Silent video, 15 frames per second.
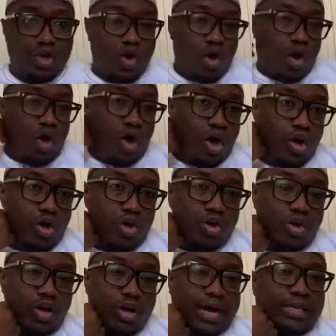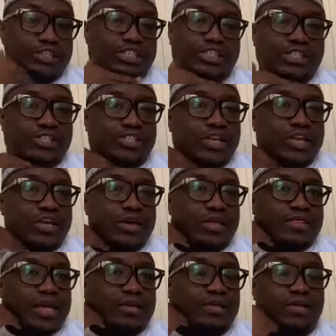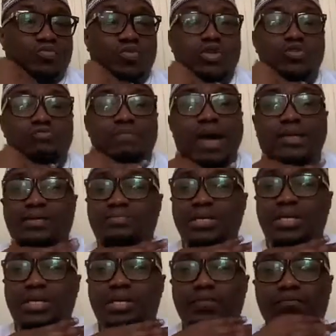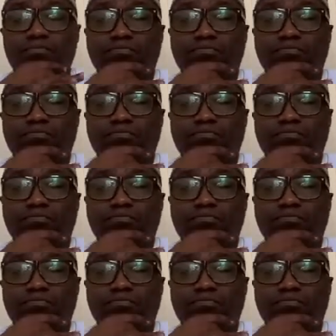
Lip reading: Or can she say that when you marry me,